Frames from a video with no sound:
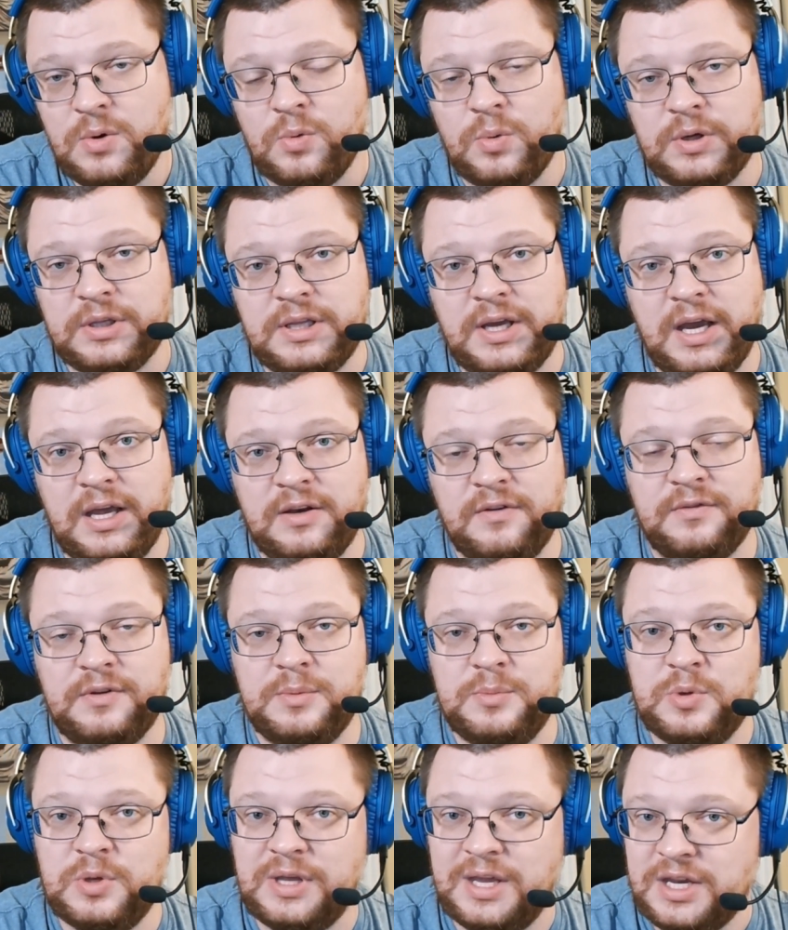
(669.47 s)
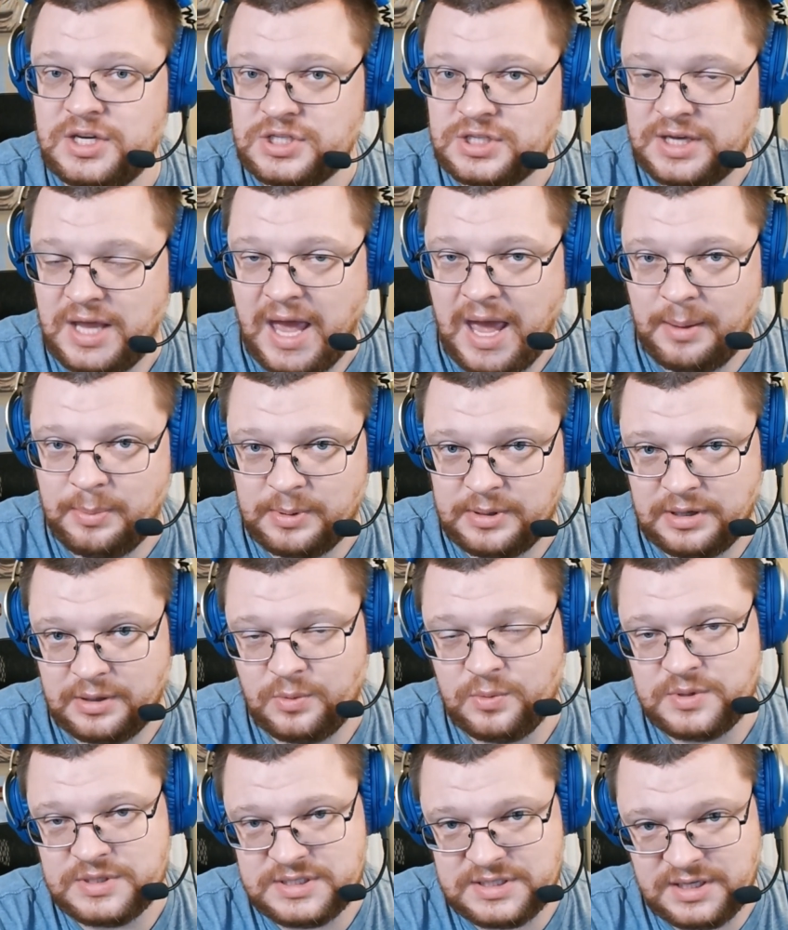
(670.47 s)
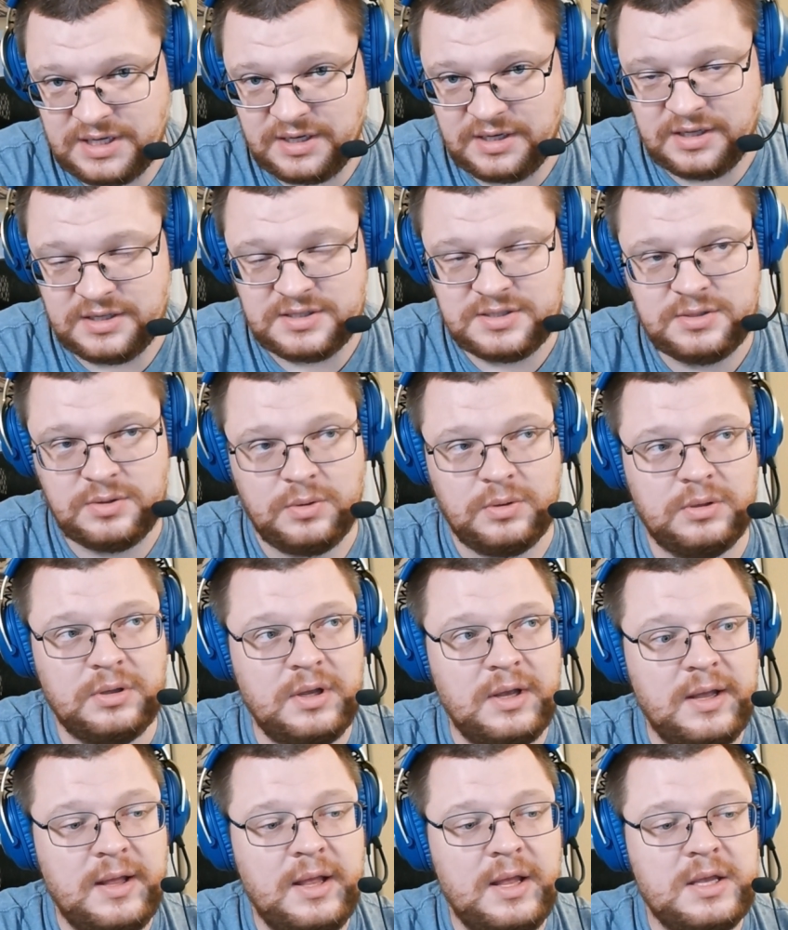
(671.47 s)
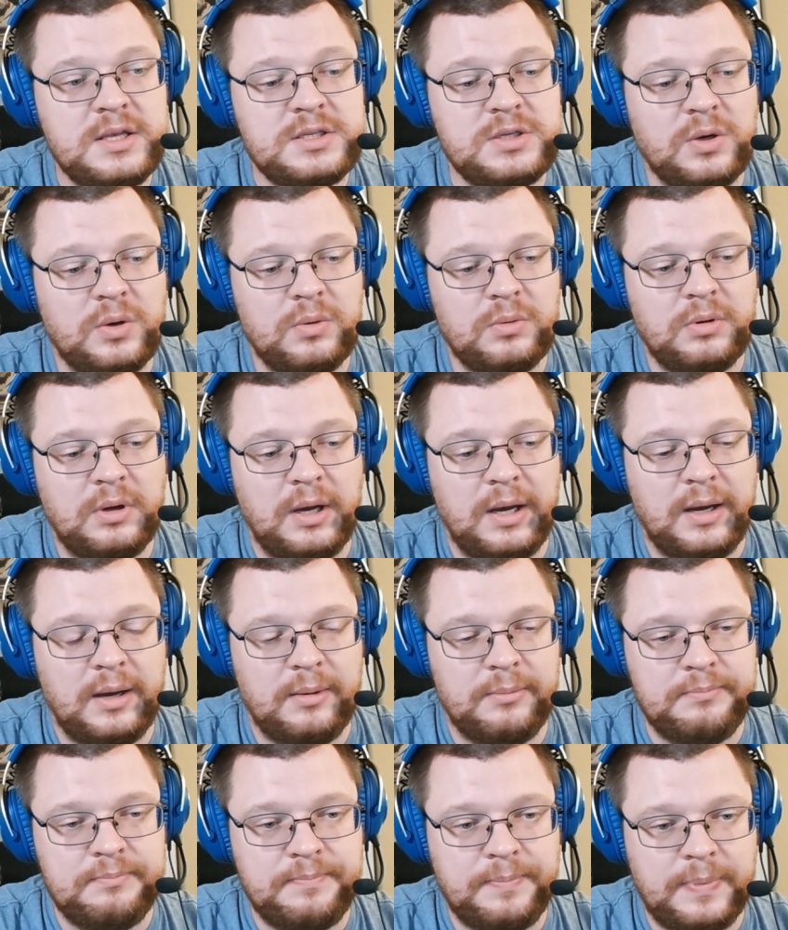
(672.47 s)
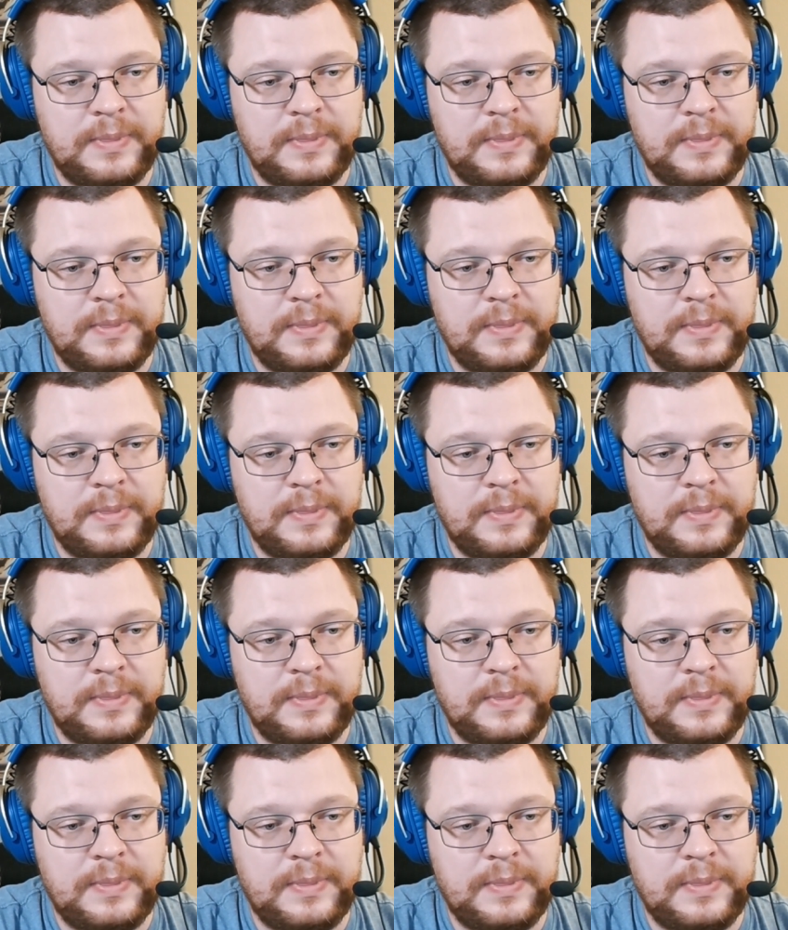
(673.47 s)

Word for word: what kind of communication happening within, and so on. So. Um,